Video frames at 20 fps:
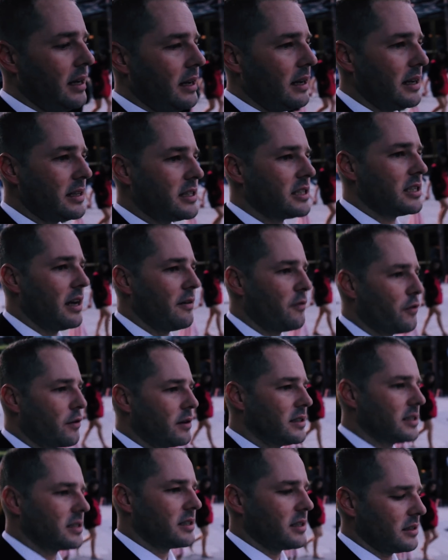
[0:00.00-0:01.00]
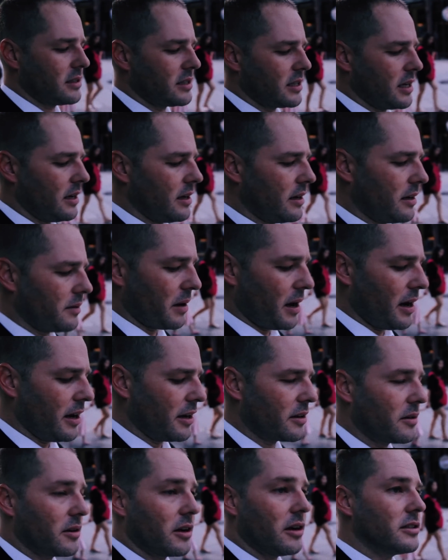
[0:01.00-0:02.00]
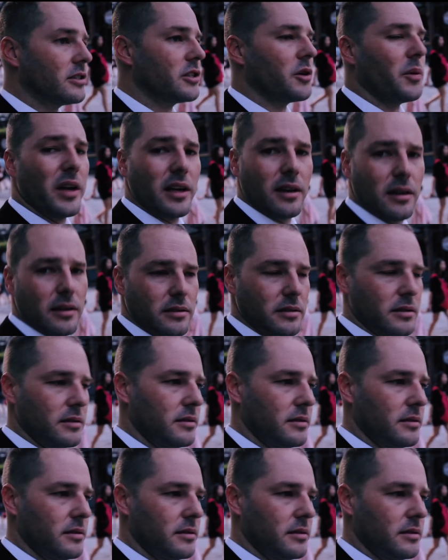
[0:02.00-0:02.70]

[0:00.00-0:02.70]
let's say for instance I'd gone to England,